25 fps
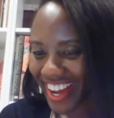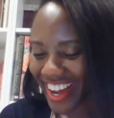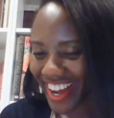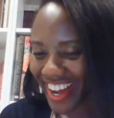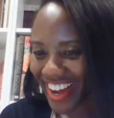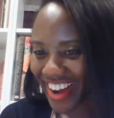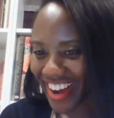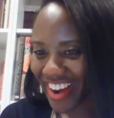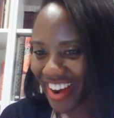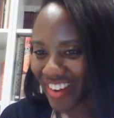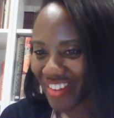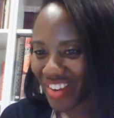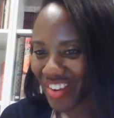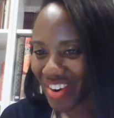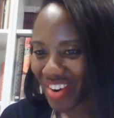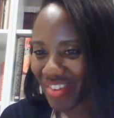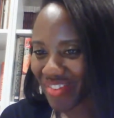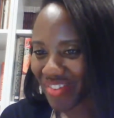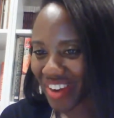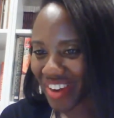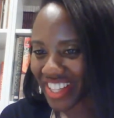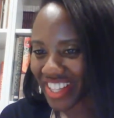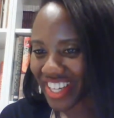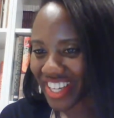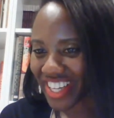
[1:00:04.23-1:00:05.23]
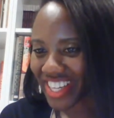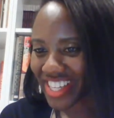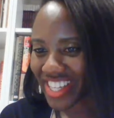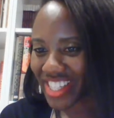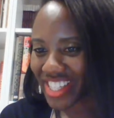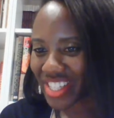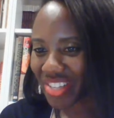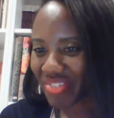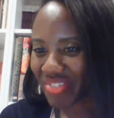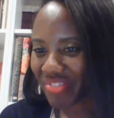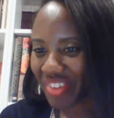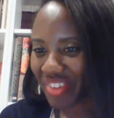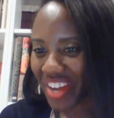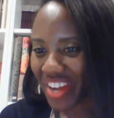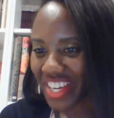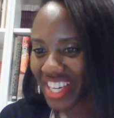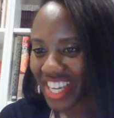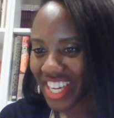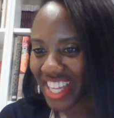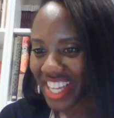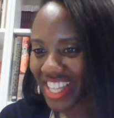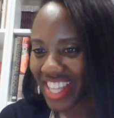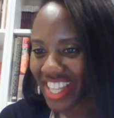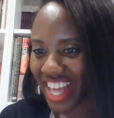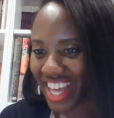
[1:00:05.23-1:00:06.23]
Real brother, it's
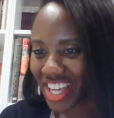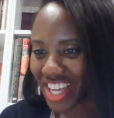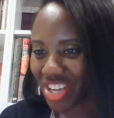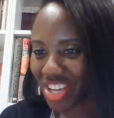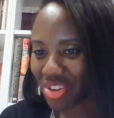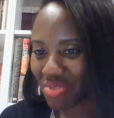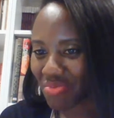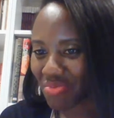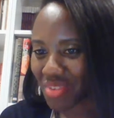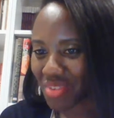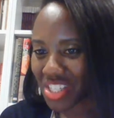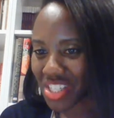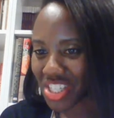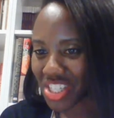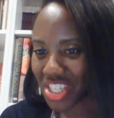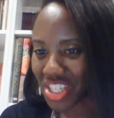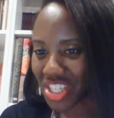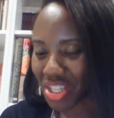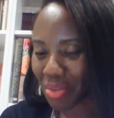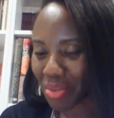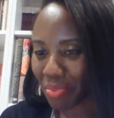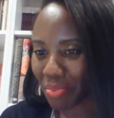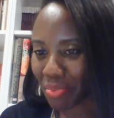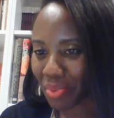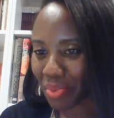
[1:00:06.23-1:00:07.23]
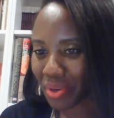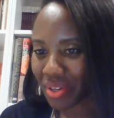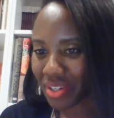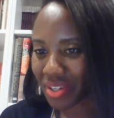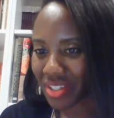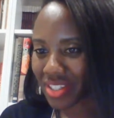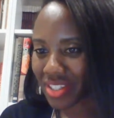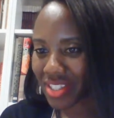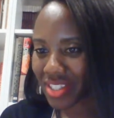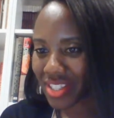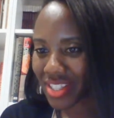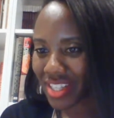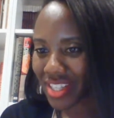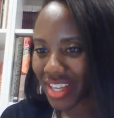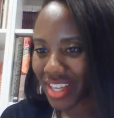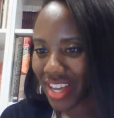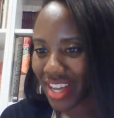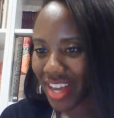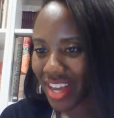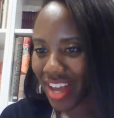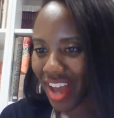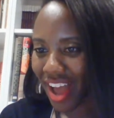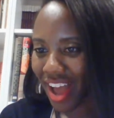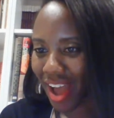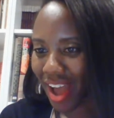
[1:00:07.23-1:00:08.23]
funny that you mentioned the books.
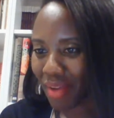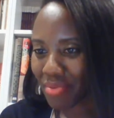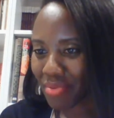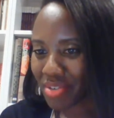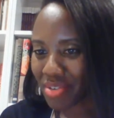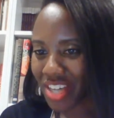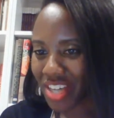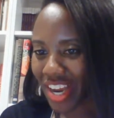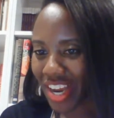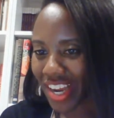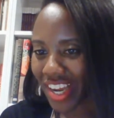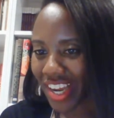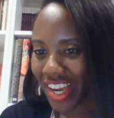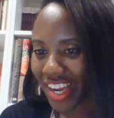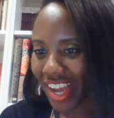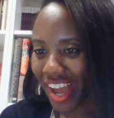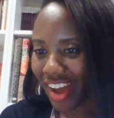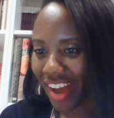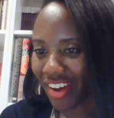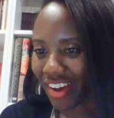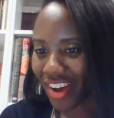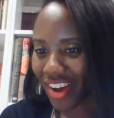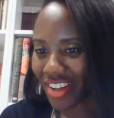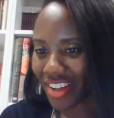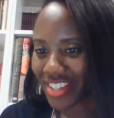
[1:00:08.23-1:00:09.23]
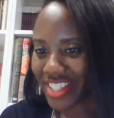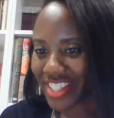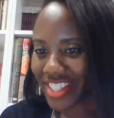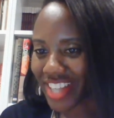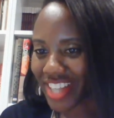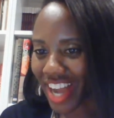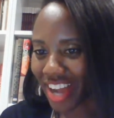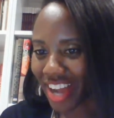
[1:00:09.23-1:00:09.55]
I've been checking out all the